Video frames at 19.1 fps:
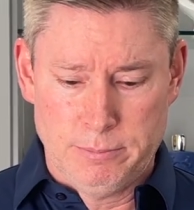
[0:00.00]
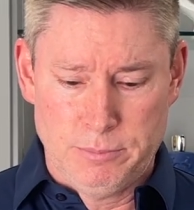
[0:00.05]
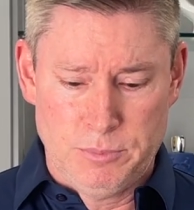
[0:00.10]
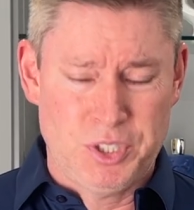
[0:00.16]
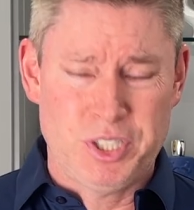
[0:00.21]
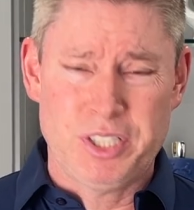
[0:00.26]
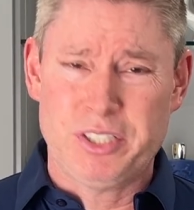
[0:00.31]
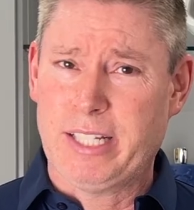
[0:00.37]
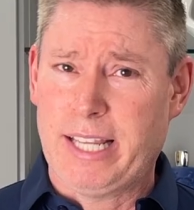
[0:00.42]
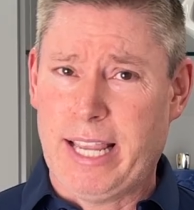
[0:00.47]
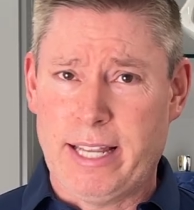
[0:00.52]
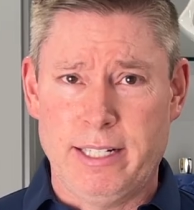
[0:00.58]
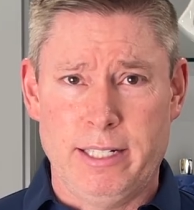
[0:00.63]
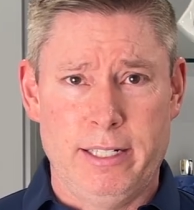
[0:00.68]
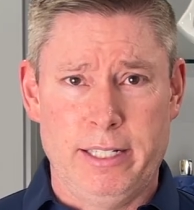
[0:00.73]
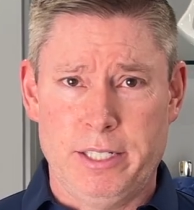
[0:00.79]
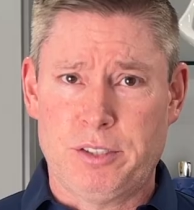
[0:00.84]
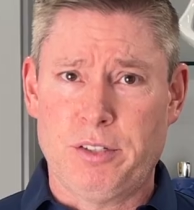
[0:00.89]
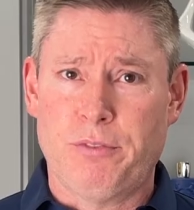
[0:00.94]
Just get
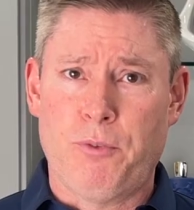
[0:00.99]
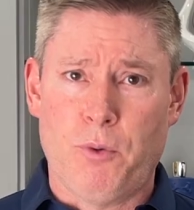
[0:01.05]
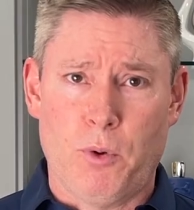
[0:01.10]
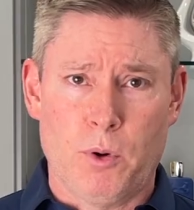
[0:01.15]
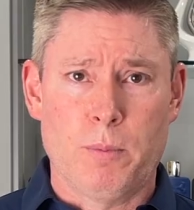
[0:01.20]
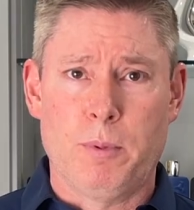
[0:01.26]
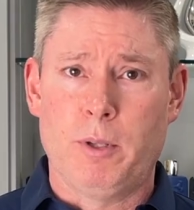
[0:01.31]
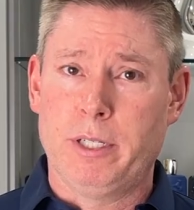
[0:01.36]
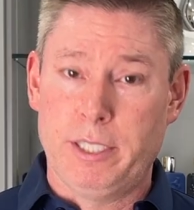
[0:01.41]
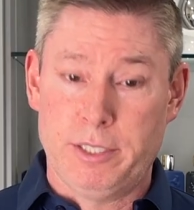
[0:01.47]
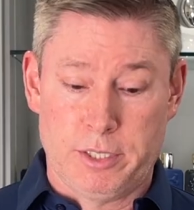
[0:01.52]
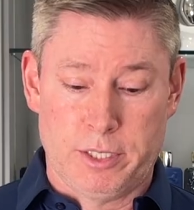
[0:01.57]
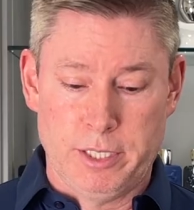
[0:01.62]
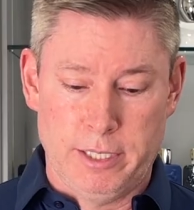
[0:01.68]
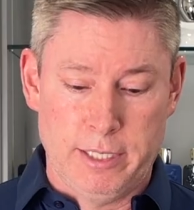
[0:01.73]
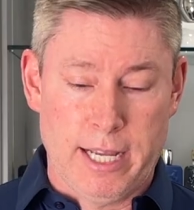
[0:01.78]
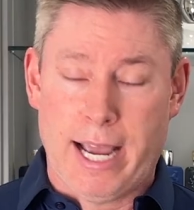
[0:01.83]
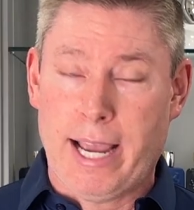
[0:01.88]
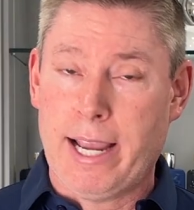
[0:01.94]
it. It's affordable and it's
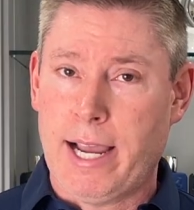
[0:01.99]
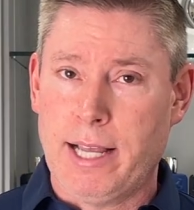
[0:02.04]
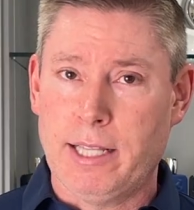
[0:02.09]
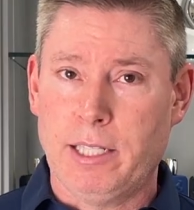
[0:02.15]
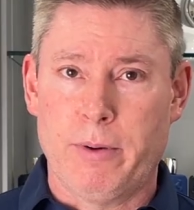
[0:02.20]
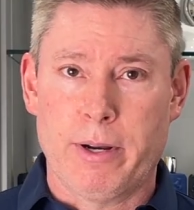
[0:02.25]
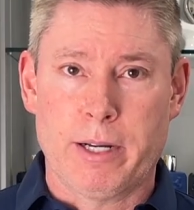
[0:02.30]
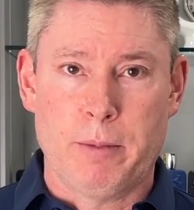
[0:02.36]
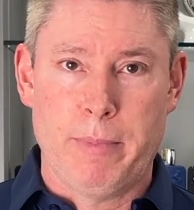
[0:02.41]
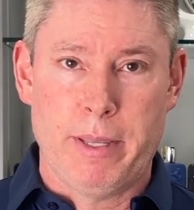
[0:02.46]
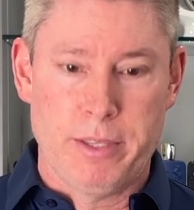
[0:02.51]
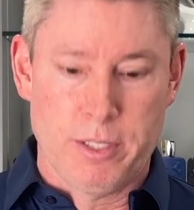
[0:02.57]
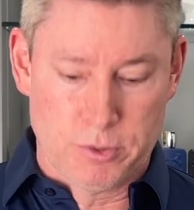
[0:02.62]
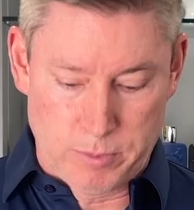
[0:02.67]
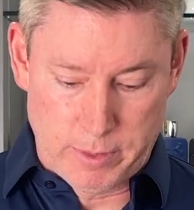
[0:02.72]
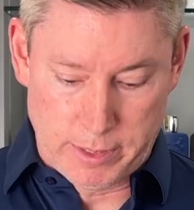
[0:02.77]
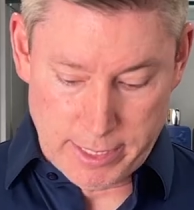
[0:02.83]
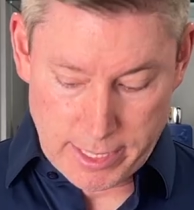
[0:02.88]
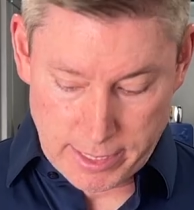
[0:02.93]
good. I highly recommend this
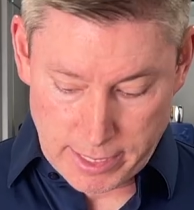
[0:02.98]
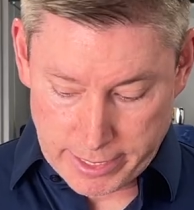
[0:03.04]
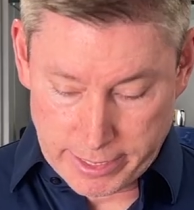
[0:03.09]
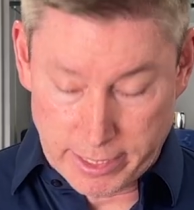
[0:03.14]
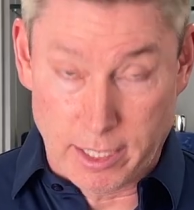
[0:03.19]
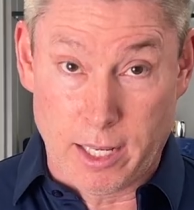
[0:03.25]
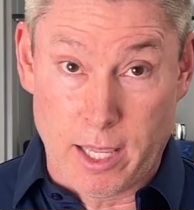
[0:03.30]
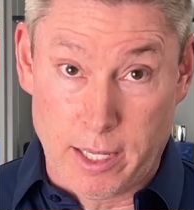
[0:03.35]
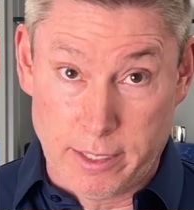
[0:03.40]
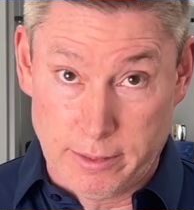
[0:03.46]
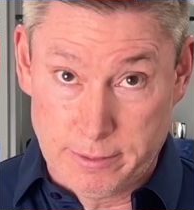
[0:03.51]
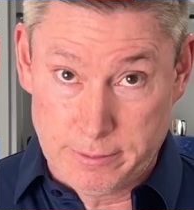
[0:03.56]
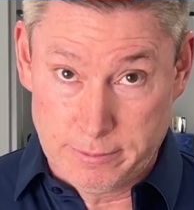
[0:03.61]
one. I like it a lot.